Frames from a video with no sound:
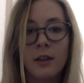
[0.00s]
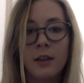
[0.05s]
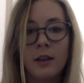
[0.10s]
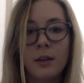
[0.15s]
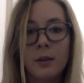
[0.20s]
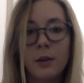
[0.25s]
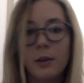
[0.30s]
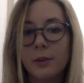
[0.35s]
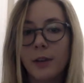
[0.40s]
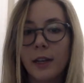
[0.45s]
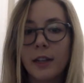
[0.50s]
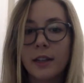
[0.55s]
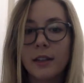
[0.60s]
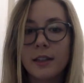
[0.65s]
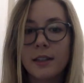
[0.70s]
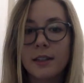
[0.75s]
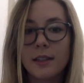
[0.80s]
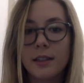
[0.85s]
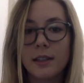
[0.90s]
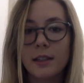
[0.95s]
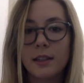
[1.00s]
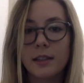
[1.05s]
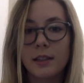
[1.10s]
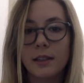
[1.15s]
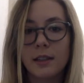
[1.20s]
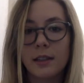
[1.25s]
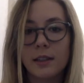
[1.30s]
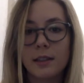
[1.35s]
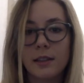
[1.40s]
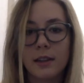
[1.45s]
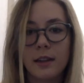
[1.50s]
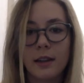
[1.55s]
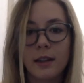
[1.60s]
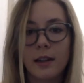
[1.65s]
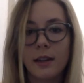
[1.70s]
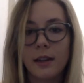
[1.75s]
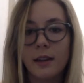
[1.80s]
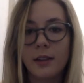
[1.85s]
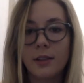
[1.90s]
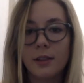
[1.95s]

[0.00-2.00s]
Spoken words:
While writing this thesis, I